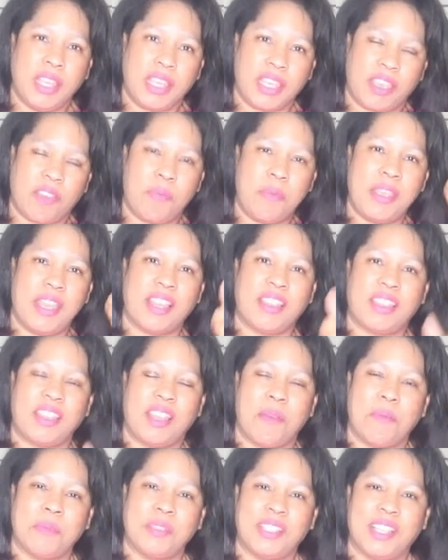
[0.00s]
give me a
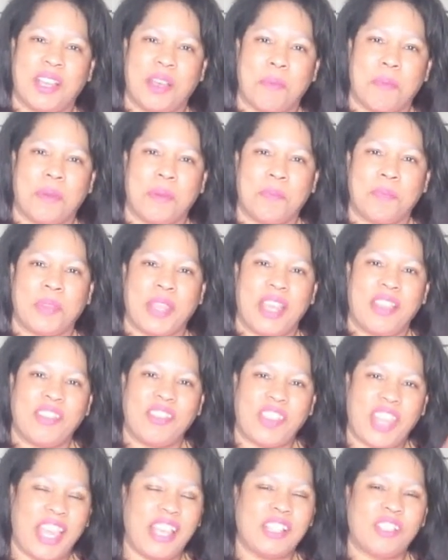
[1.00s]
thumbs up.
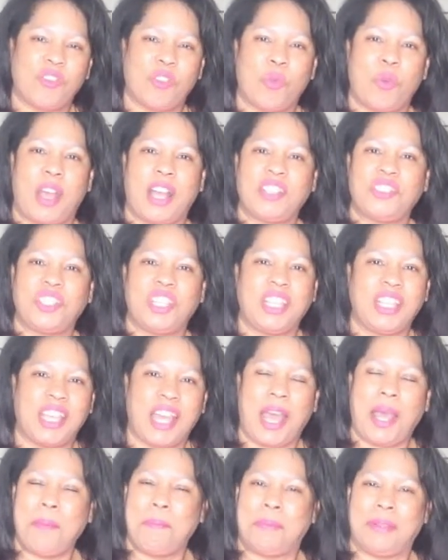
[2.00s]
Thanks for watching.
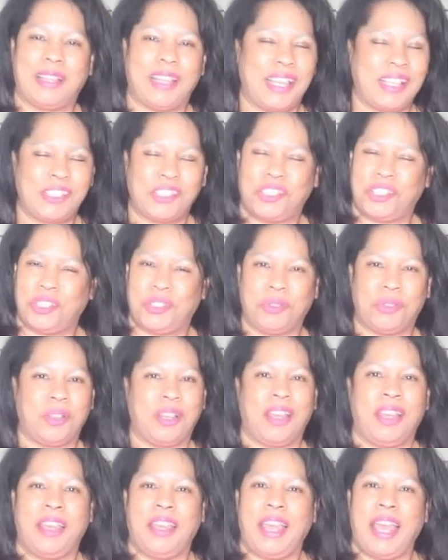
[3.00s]
God bless you.
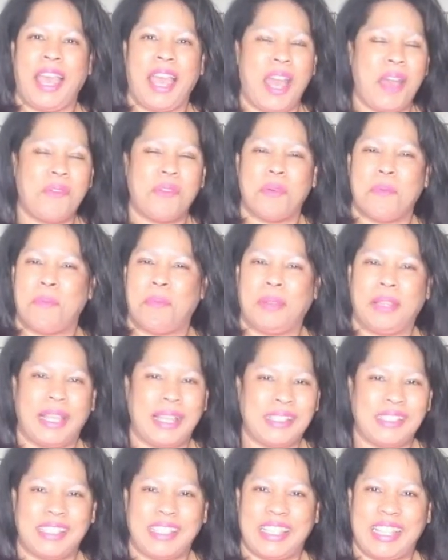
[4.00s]
Have a
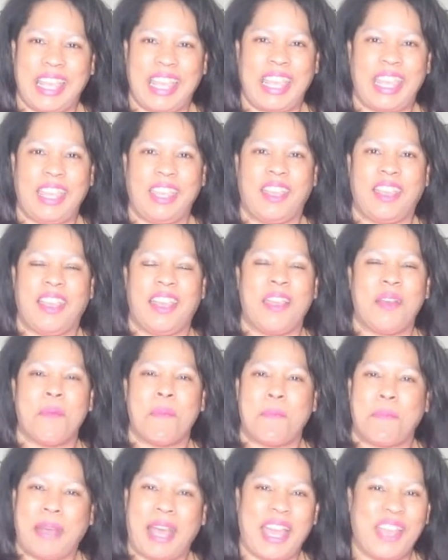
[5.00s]
blessed day.
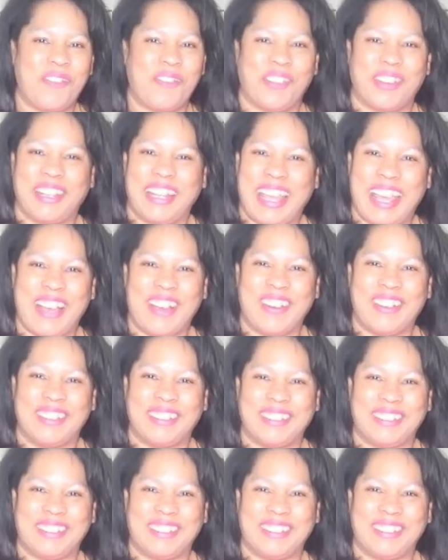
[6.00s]
Bye for now.